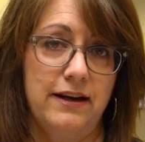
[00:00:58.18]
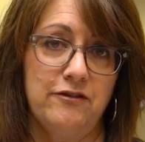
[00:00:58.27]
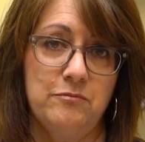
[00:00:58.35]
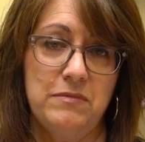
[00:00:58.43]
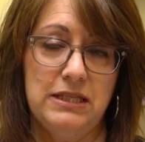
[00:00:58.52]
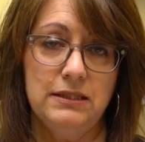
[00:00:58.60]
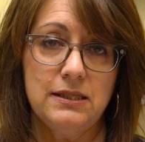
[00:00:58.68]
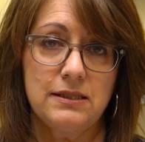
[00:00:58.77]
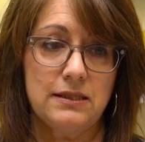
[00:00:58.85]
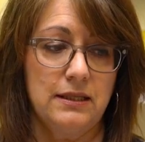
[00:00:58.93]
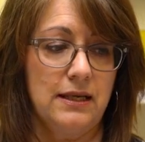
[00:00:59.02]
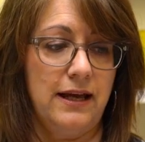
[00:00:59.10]
I've
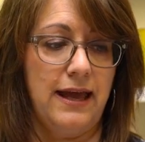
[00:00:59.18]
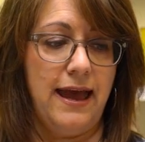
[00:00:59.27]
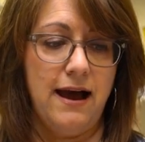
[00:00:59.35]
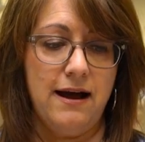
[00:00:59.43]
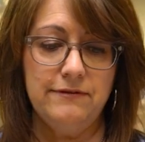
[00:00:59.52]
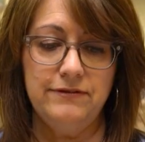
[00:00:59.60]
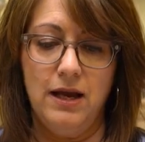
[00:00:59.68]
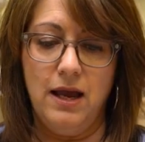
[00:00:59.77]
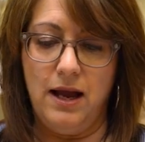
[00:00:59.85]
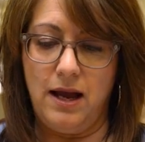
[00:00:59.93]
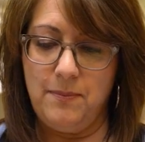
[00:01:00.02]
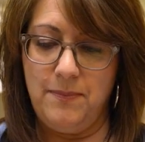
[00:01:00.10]
minced, and I have
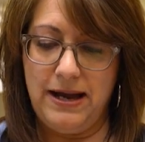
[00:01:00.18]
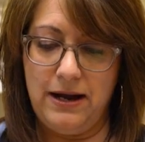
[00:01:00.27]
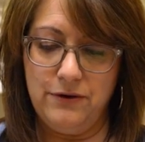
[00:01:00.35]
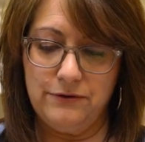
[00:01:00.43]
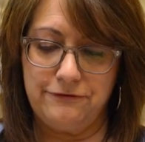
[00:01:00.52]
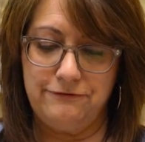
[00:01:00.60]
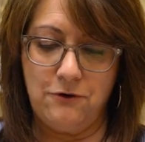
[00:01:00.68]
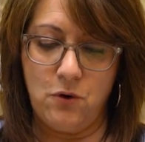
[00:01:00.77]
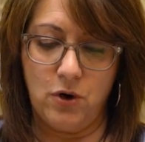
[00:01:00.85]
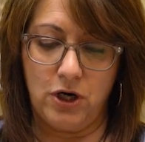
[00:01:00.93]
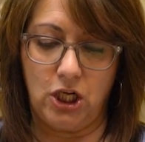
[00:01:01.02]
about 4